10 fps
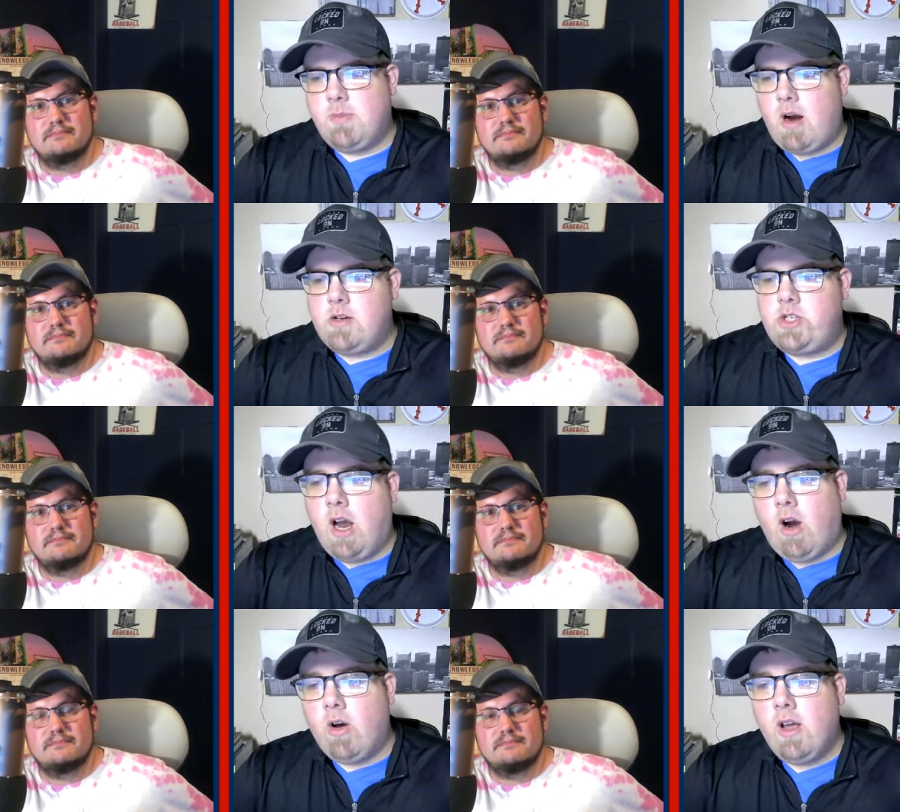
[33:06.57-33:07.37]
Speaker 1: Tomorrow's
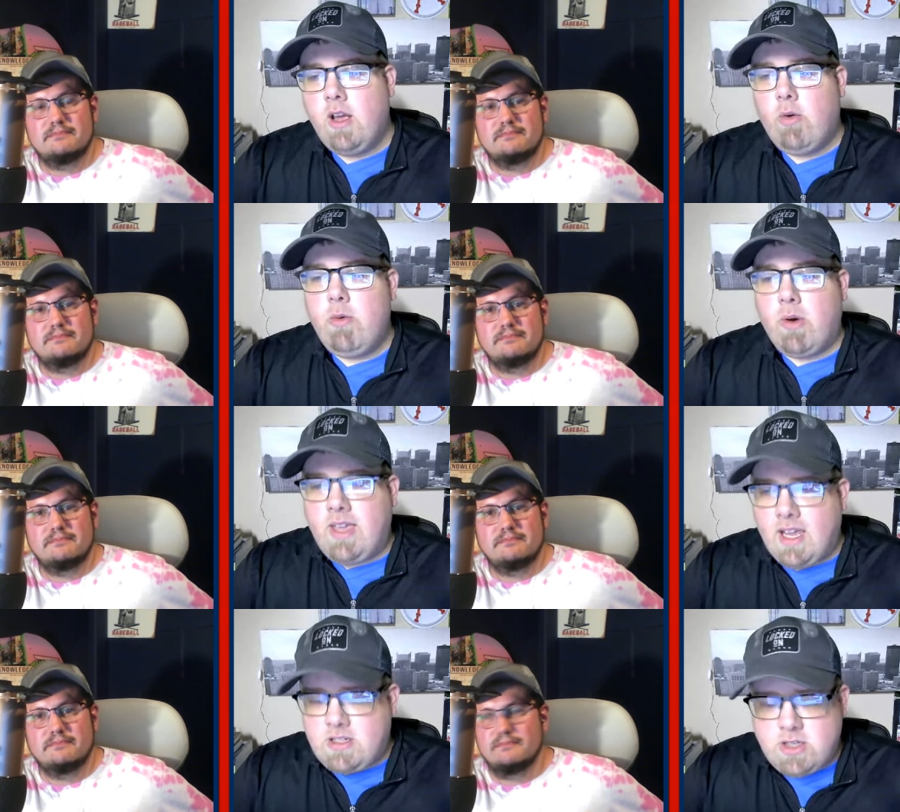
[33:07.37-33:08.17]
show, we will
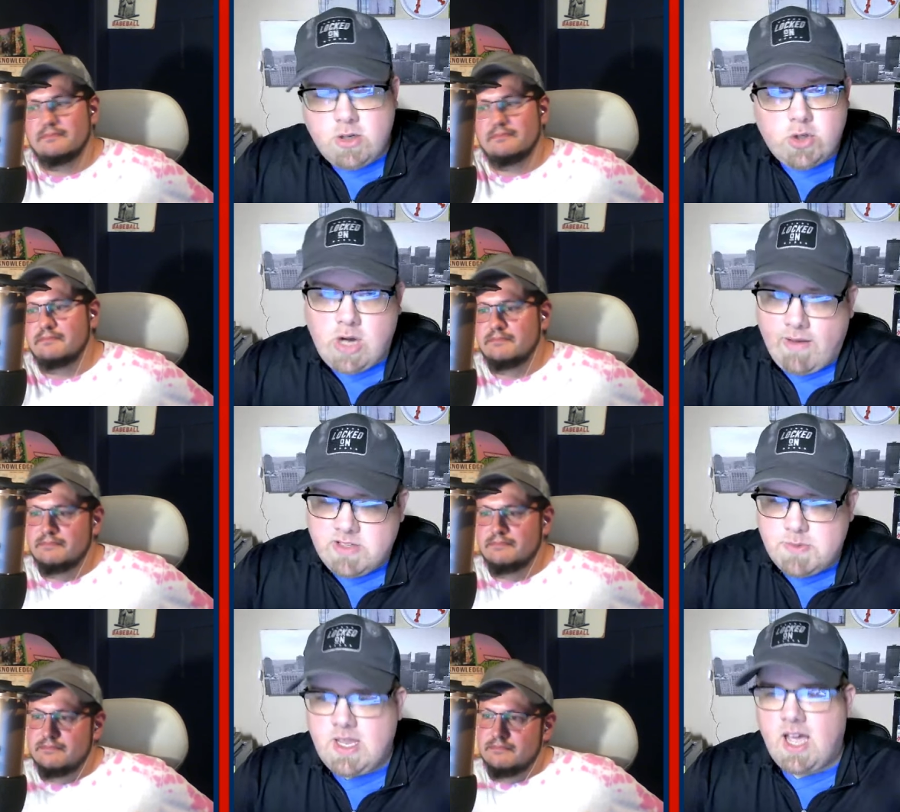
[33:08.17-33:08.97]
get to
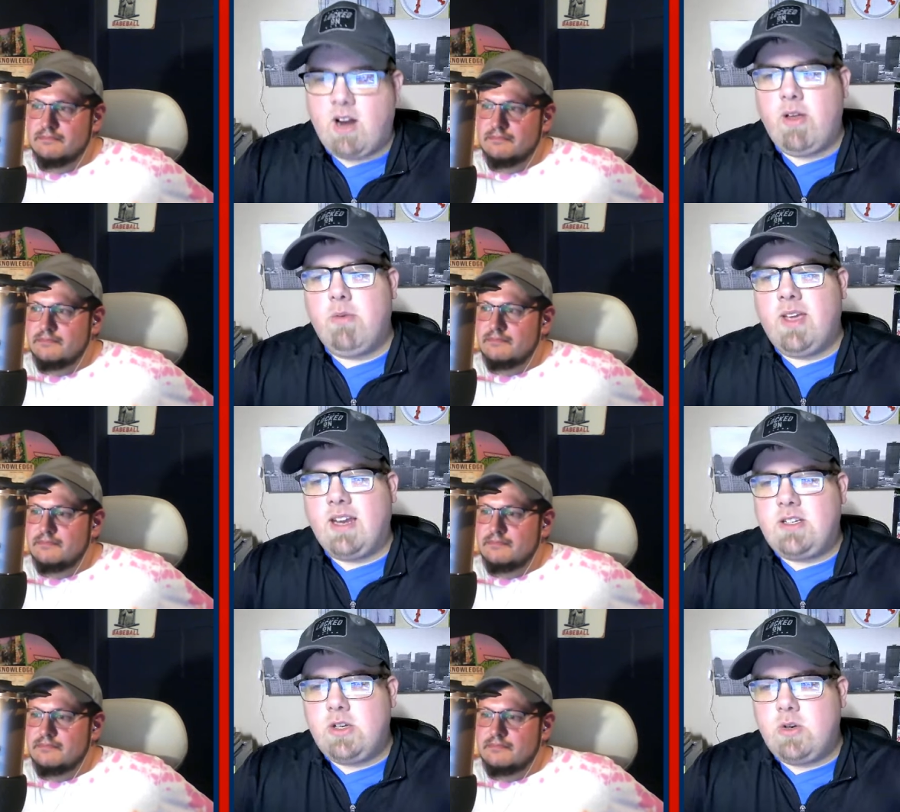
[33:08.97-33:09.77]
Travis Bazzana. We will
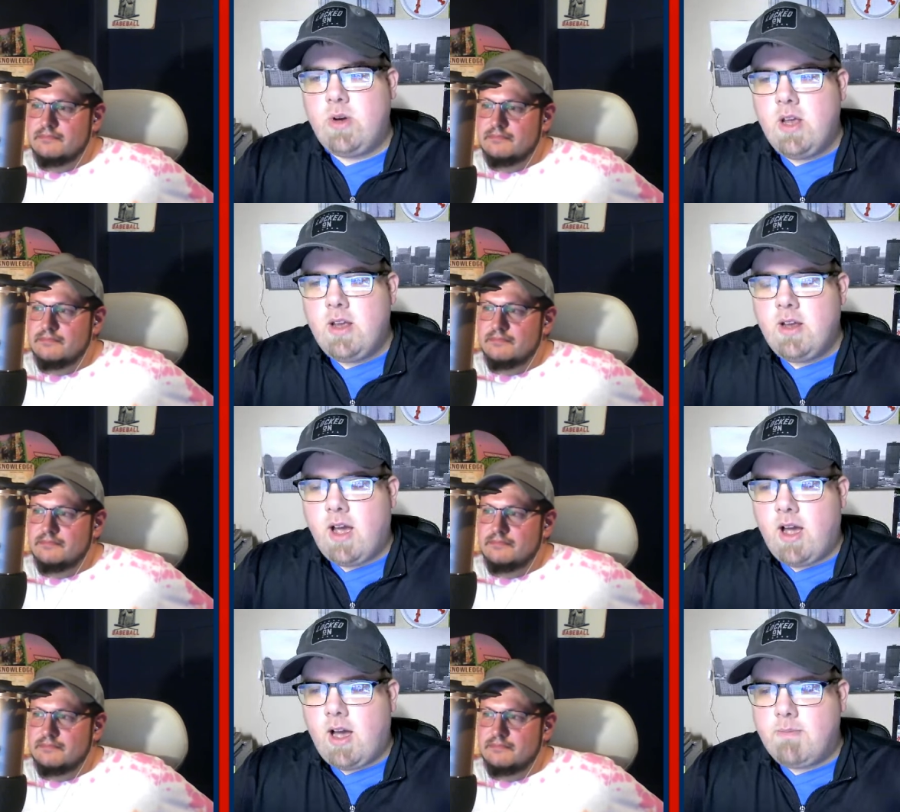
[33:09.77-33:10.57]
get to
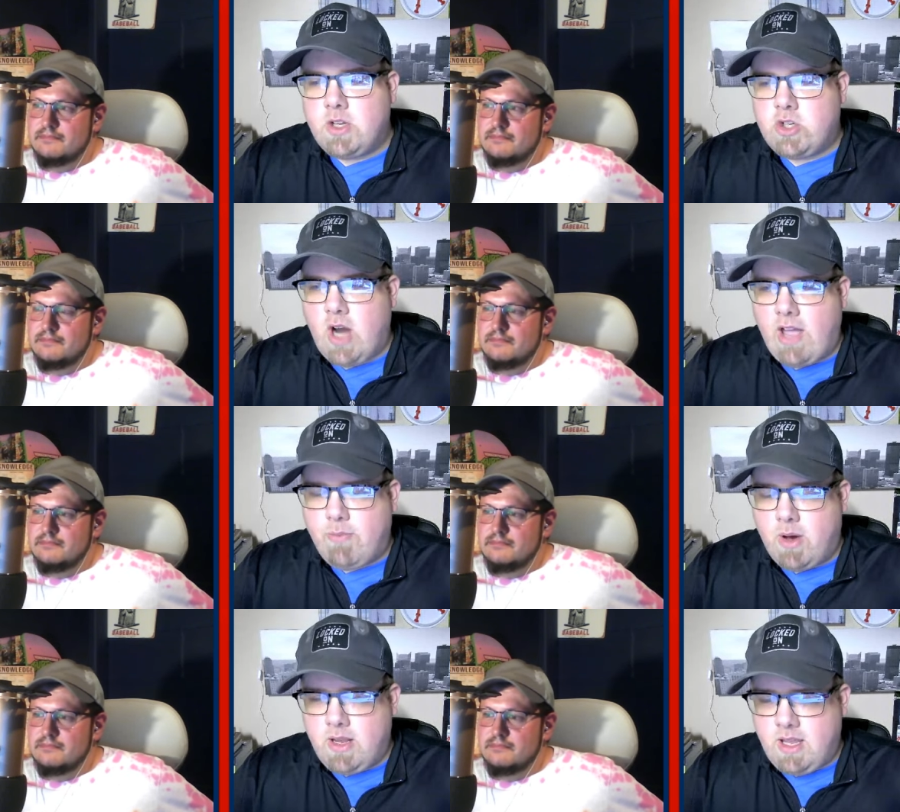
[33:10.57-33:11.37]
um, the
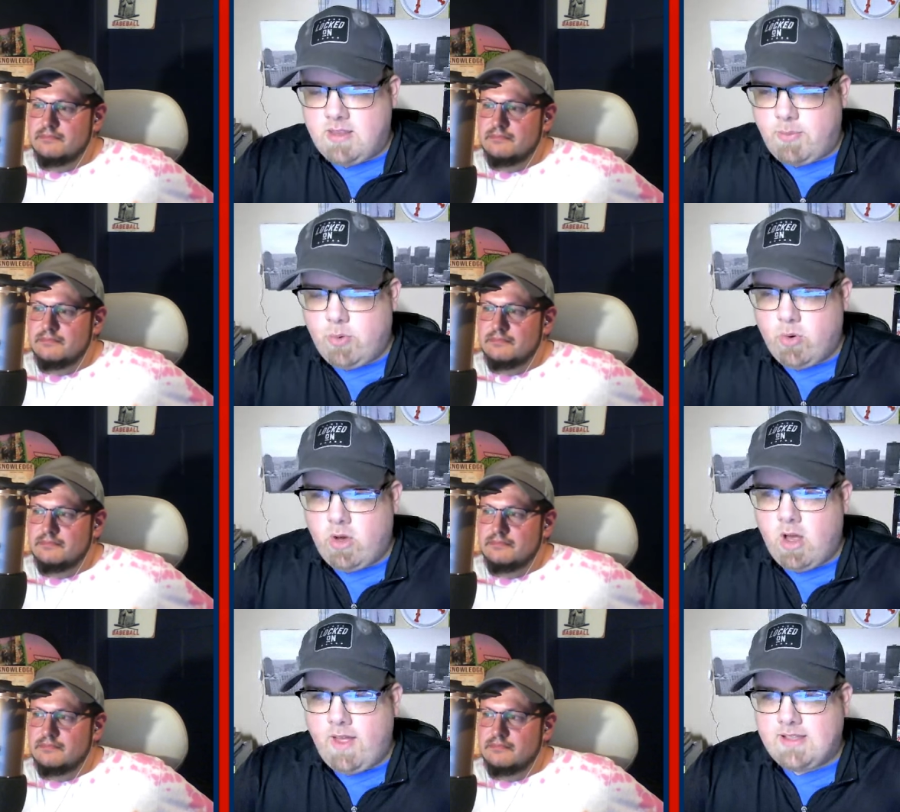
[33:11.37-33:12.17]
draft money and the
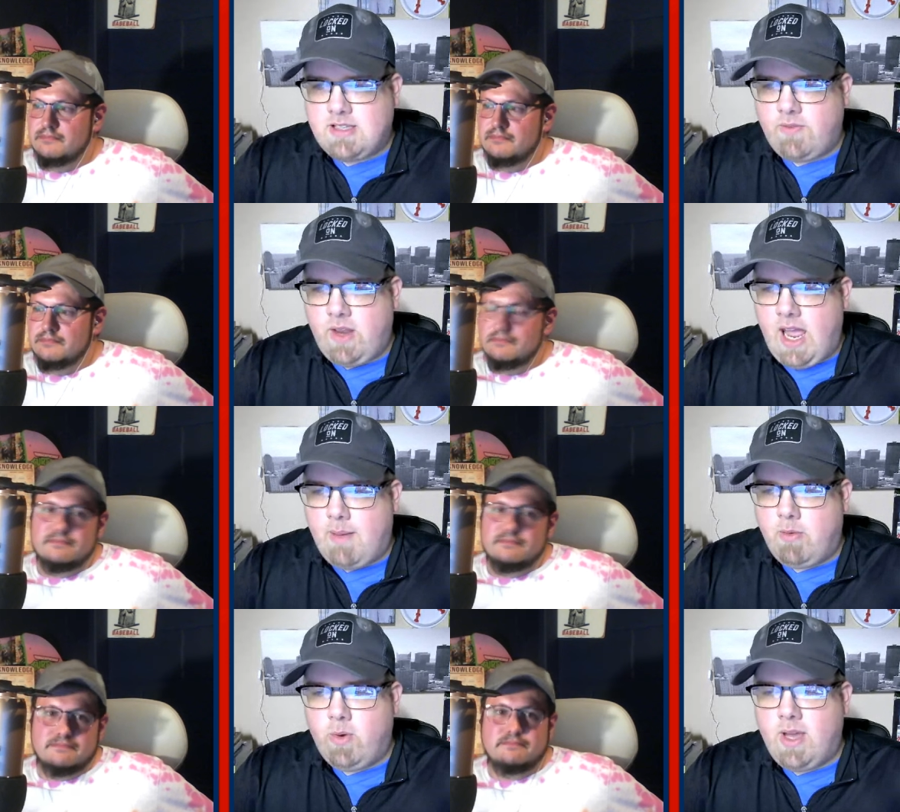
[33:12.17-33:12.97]
pool, all that stuff that
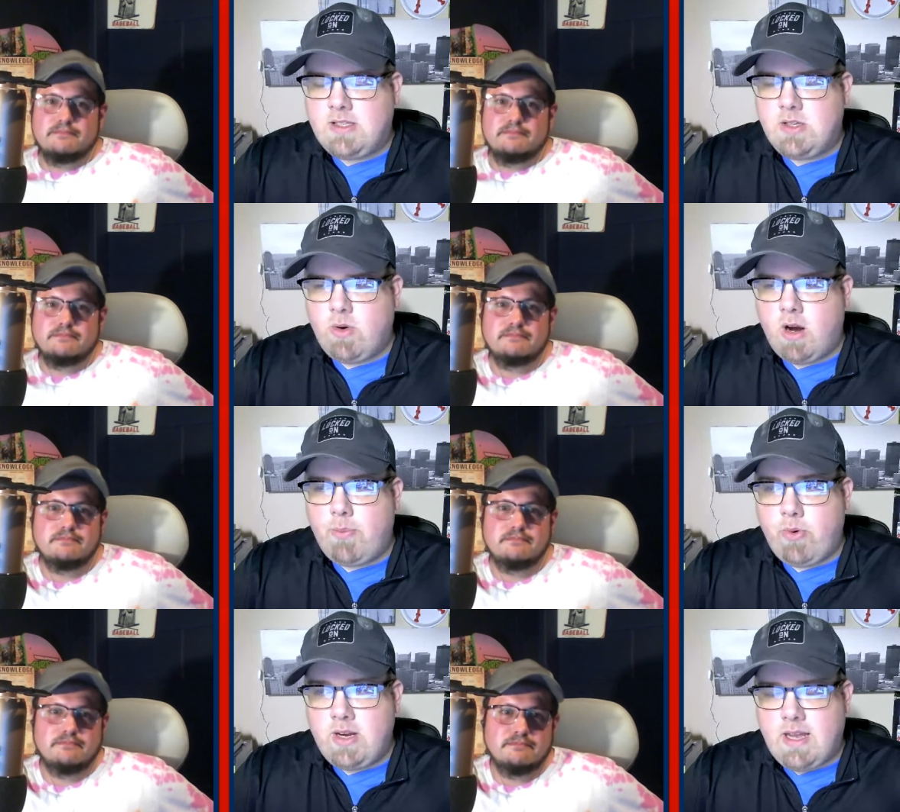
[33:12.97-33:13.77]
happened. Mm-hmm. We'll get to
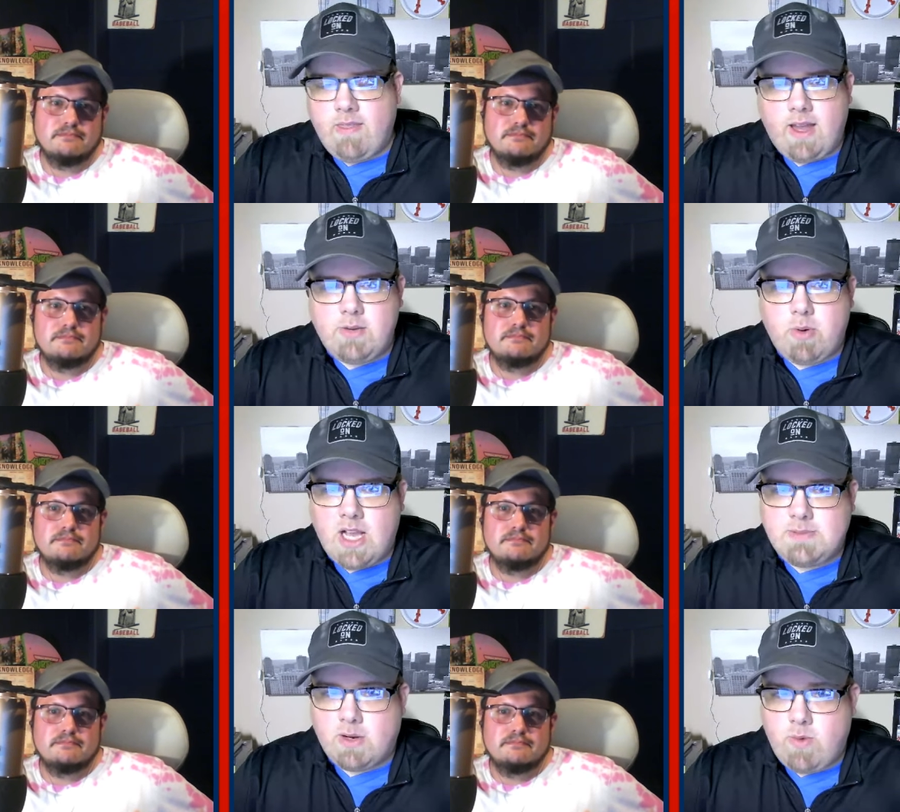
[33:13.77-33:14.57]
our pre deadline
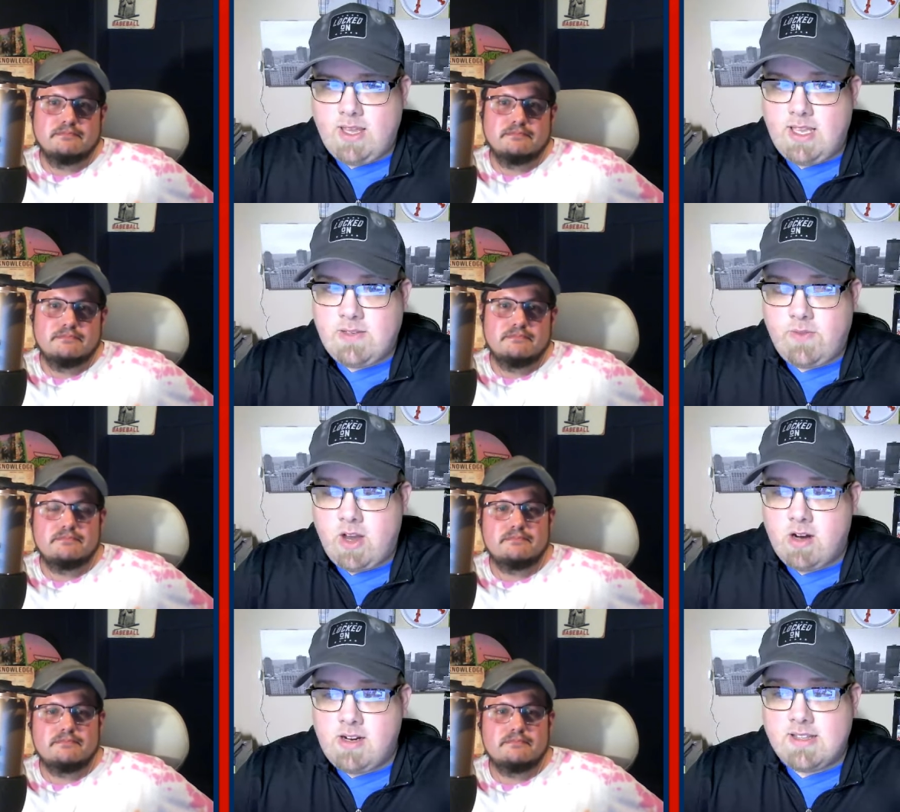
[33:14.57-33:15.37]
prospect rankings if
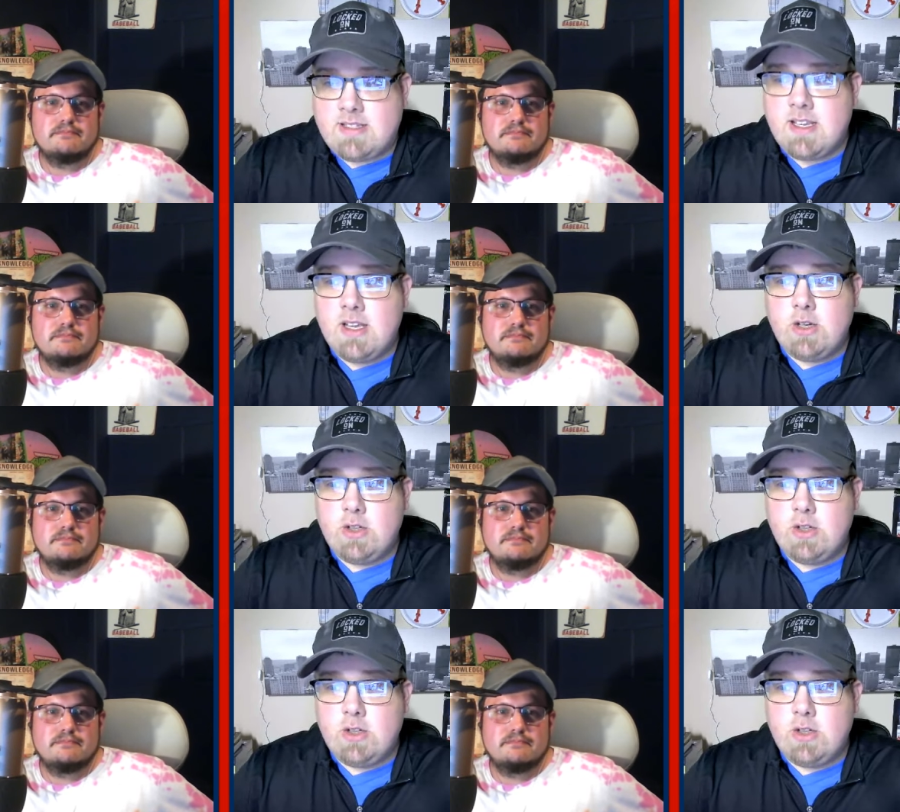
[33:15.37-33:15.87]
the Guardians